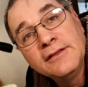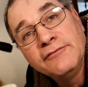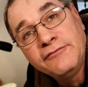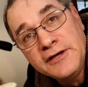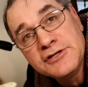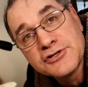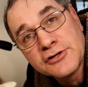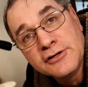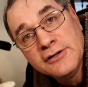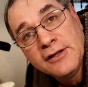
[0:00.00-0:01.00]
the
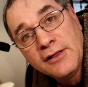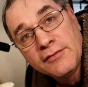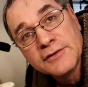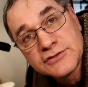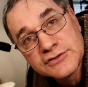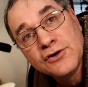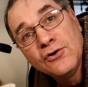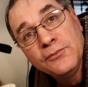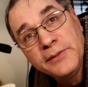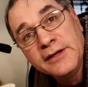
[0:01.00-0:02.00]
feature that
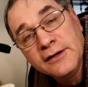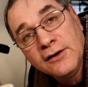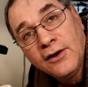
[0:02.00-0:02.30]
sold me